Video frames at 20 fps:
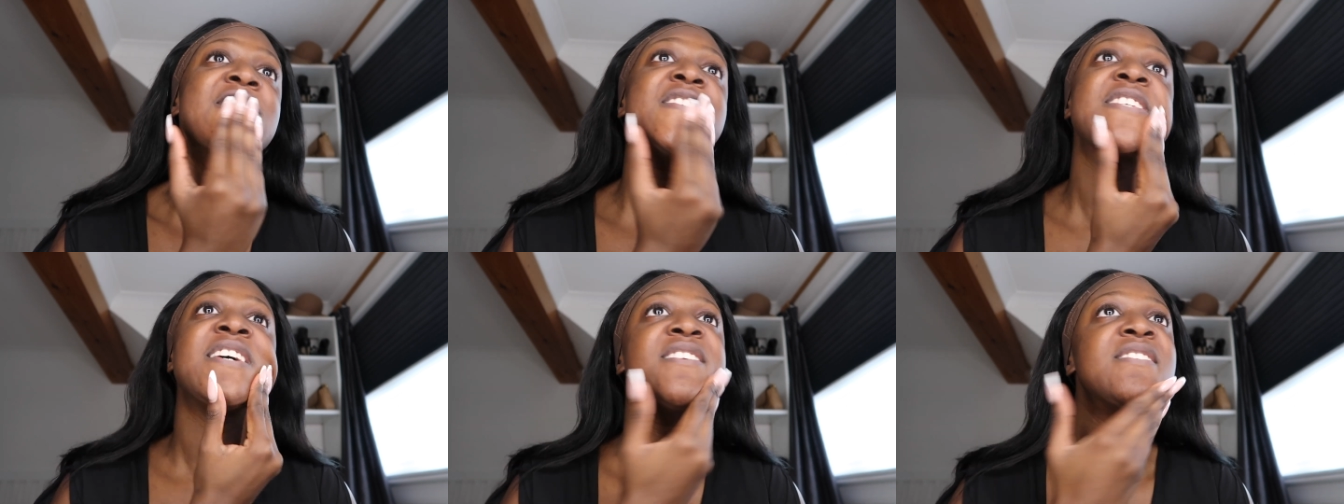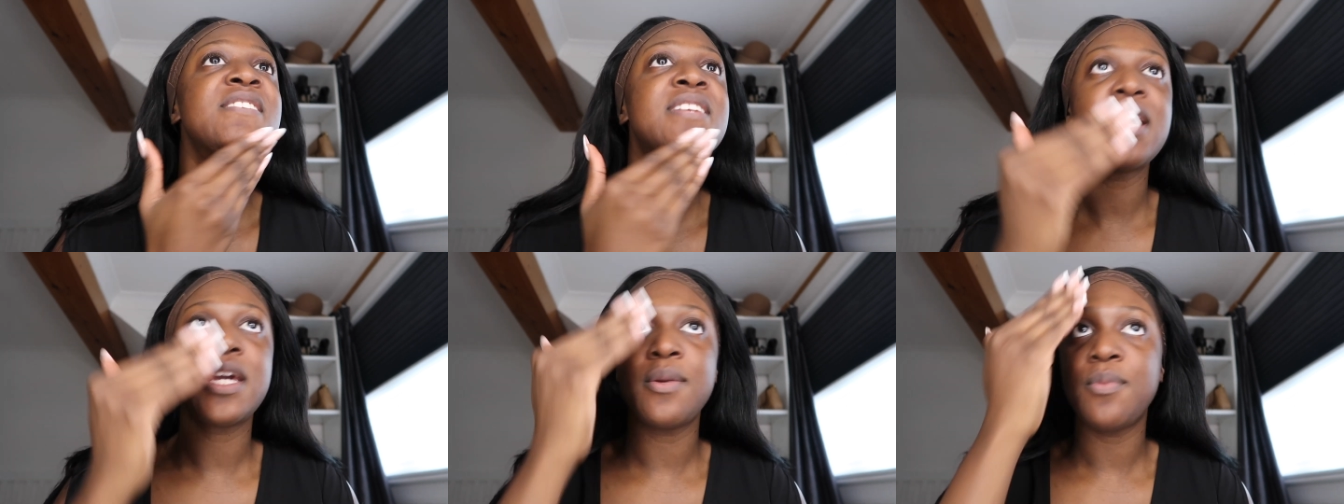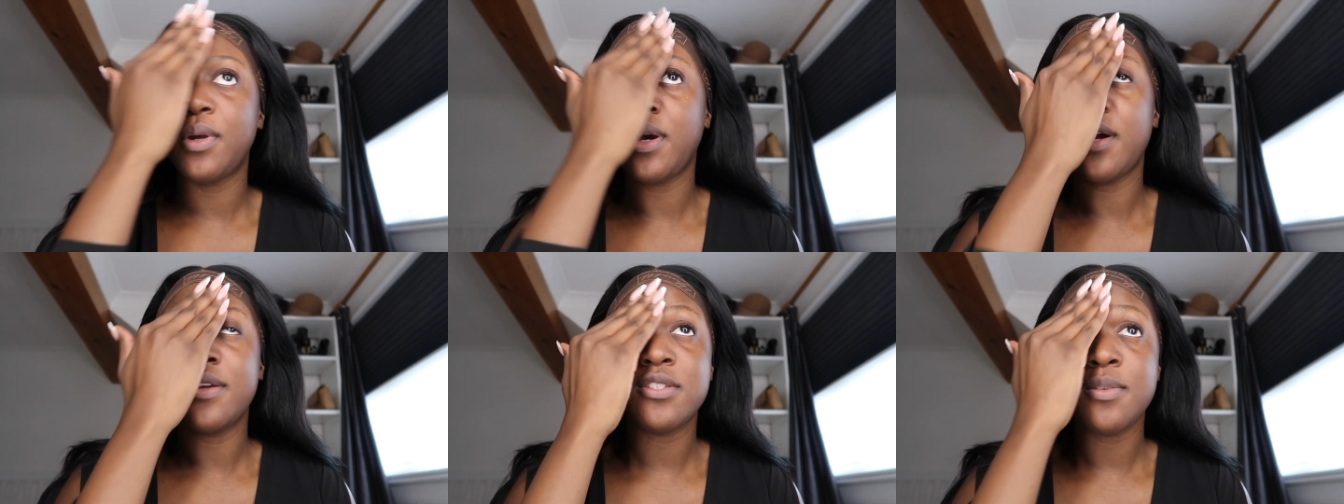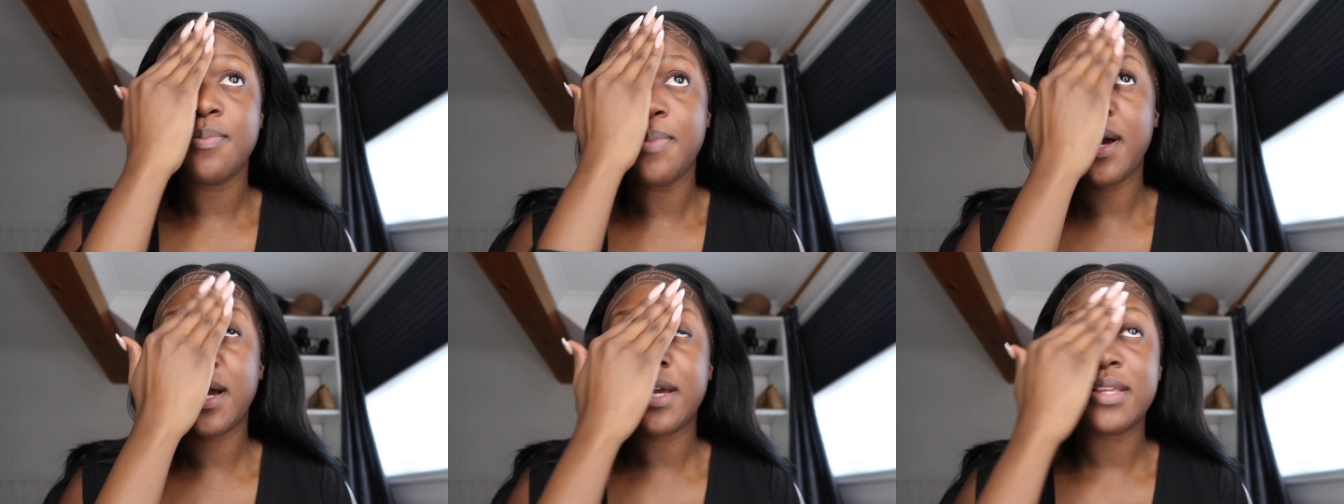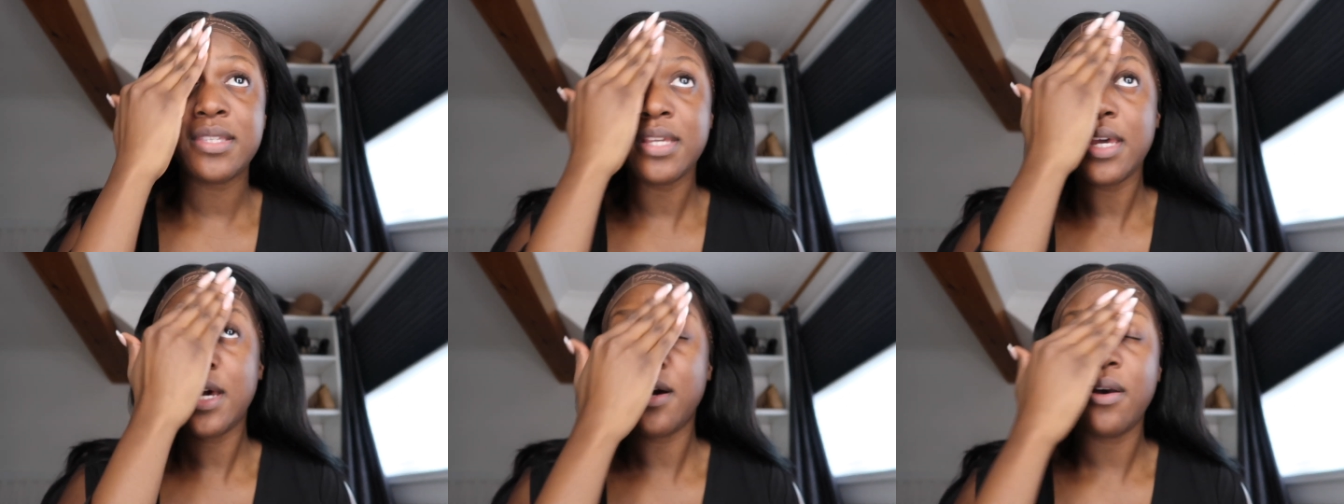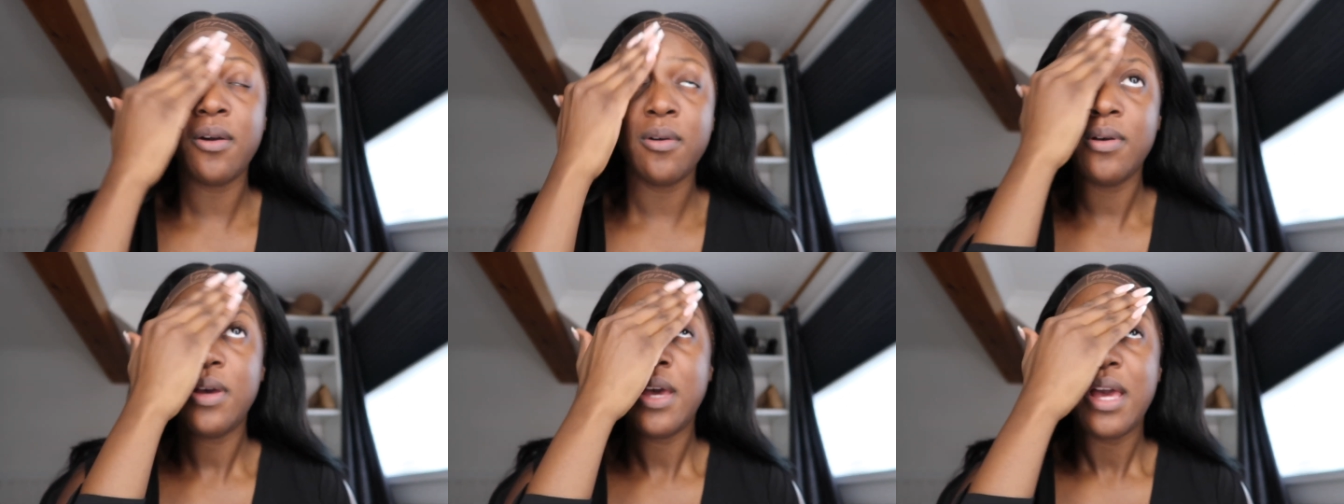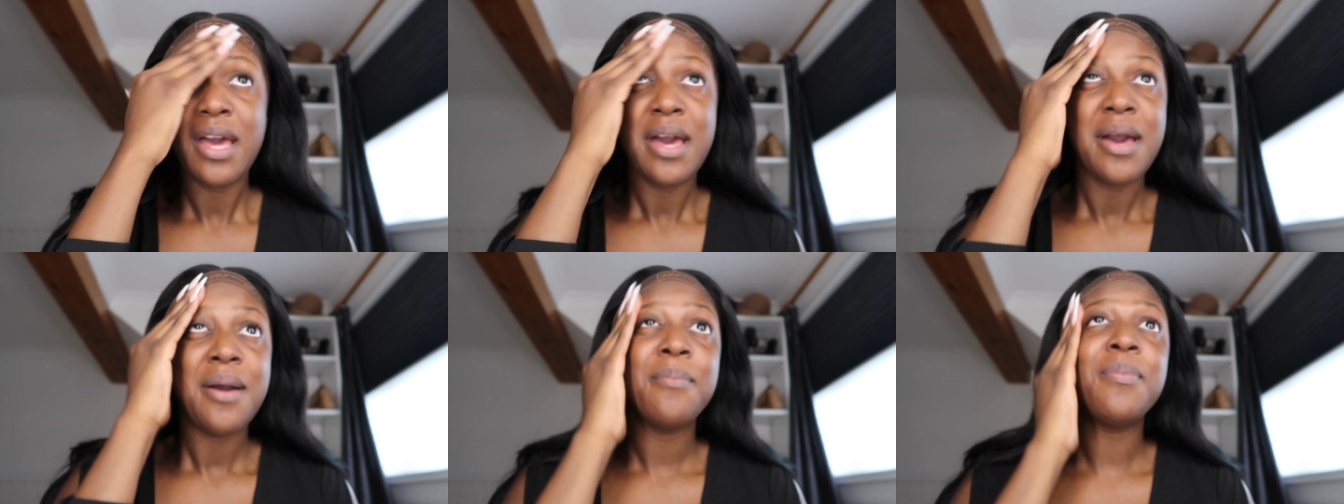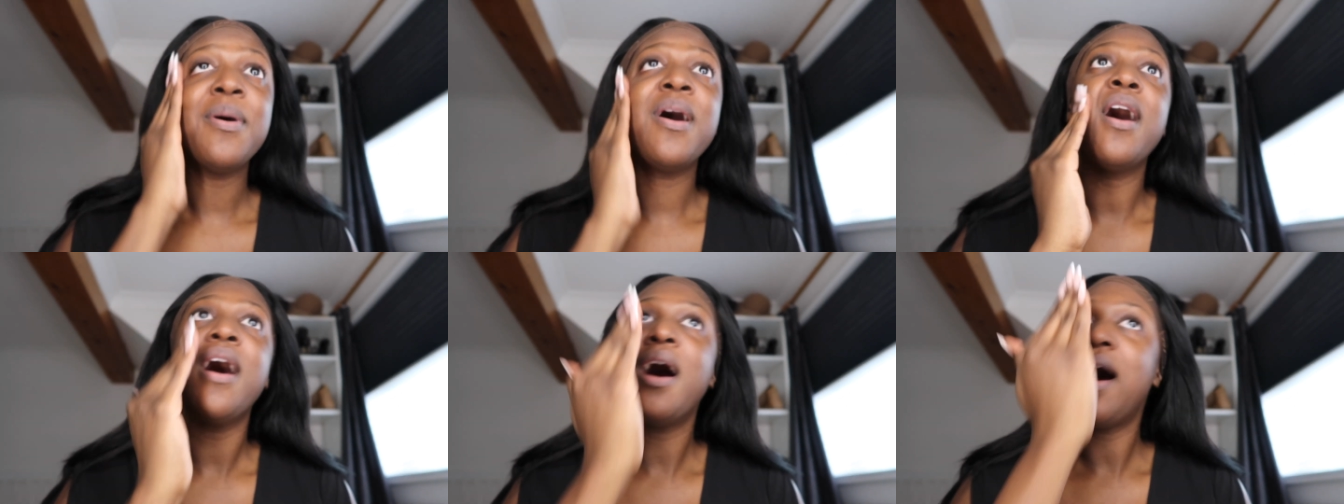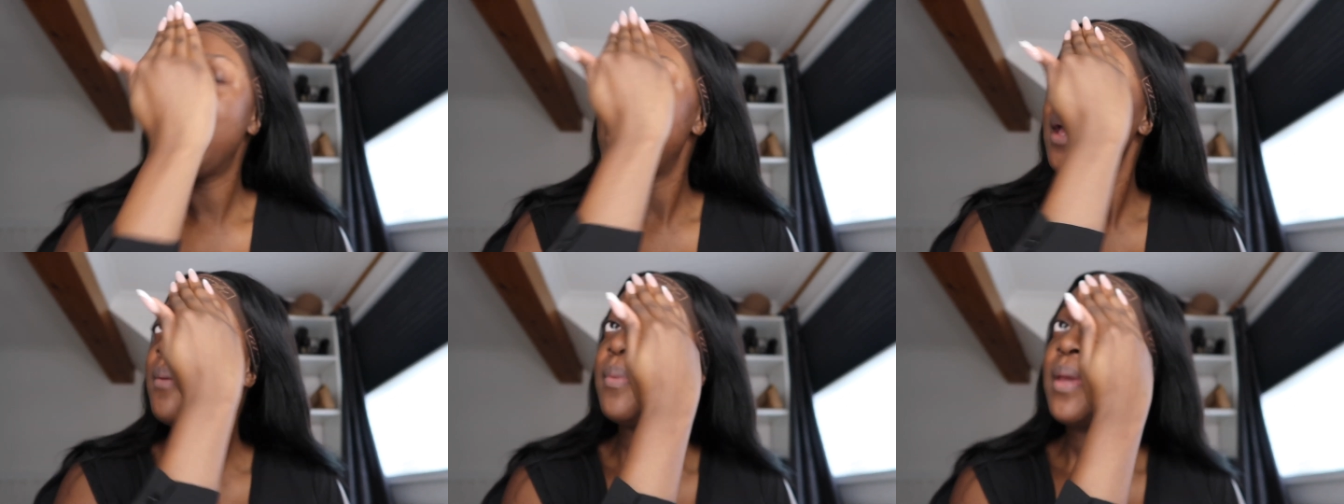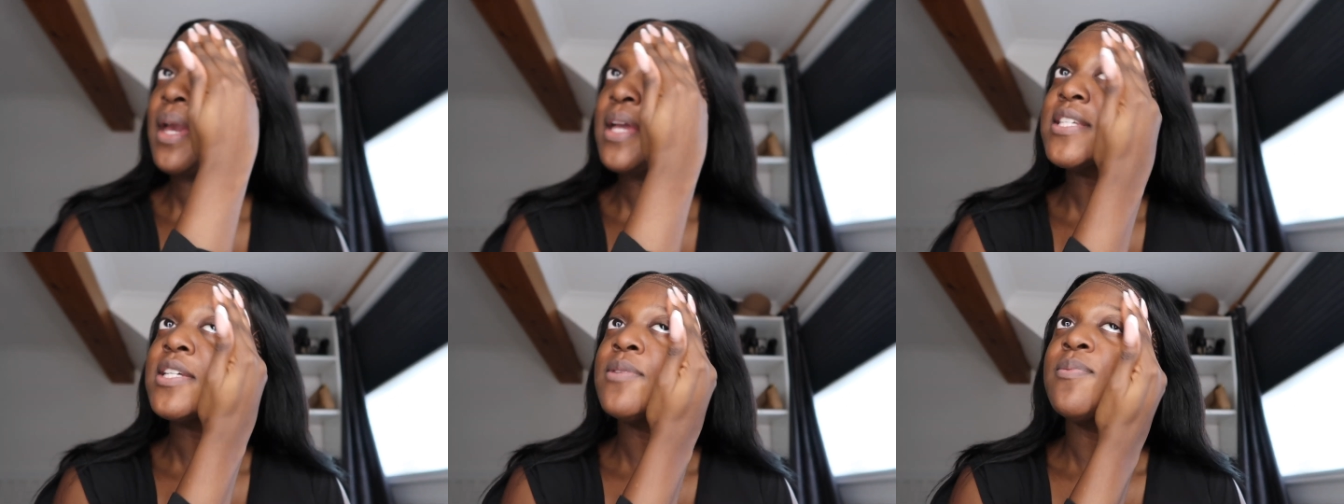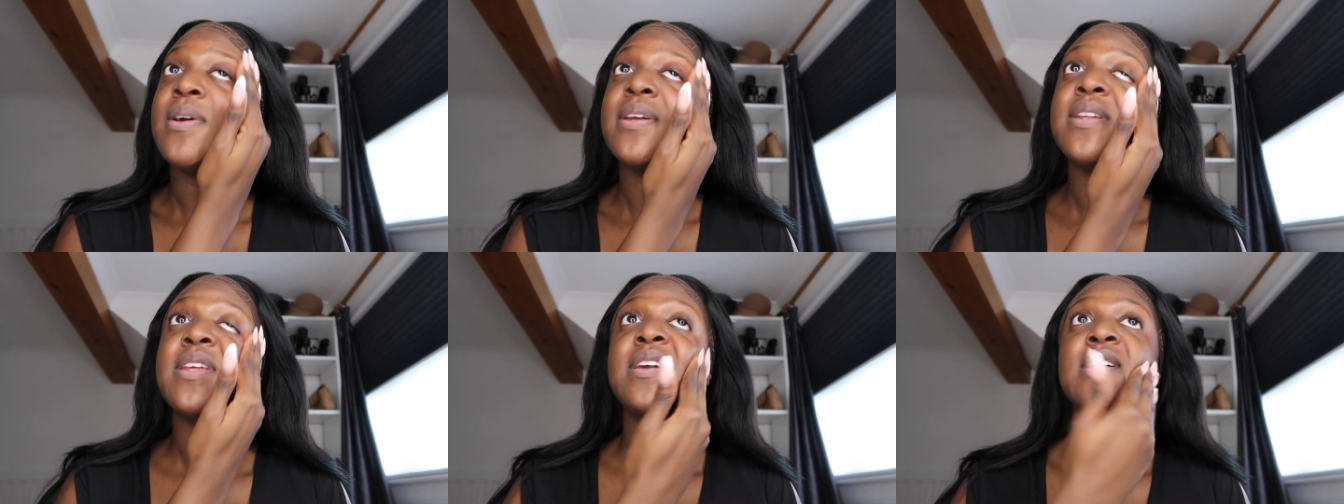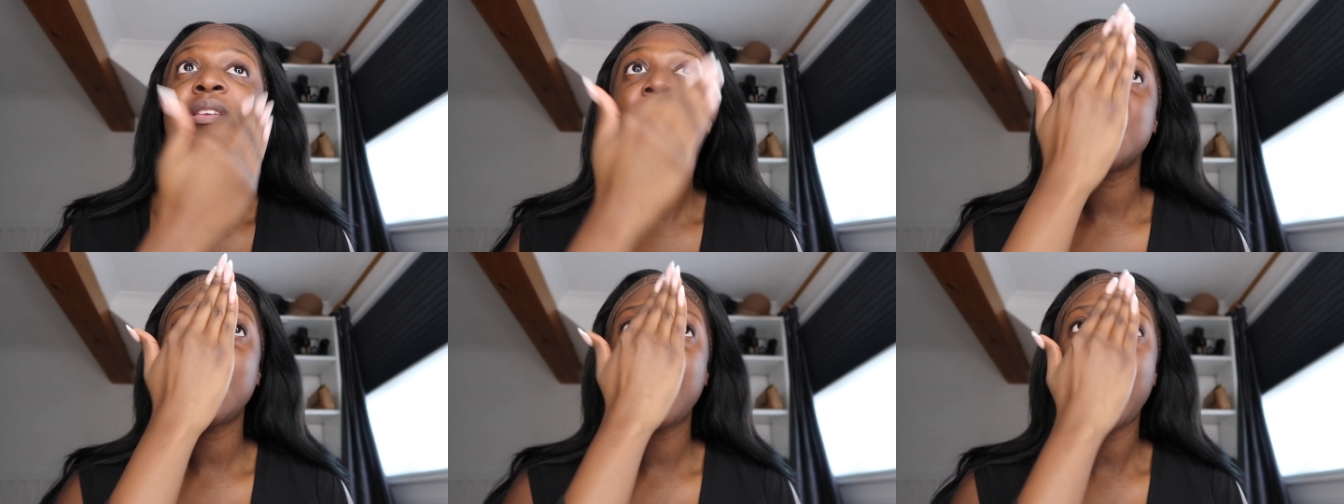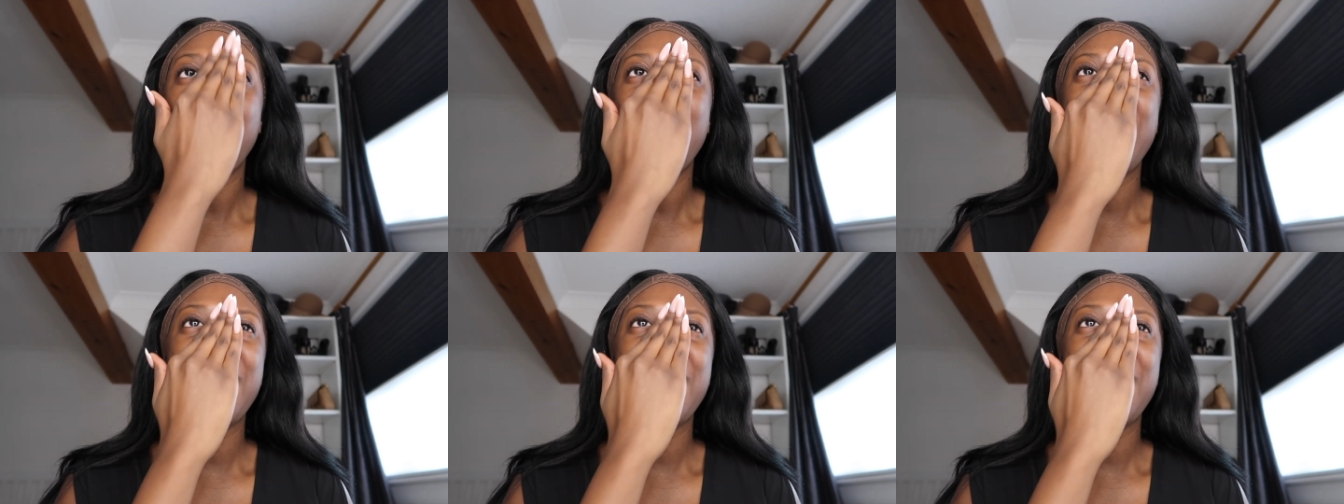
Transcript: Sunday we're going to Bagatelle but I am getting ready to go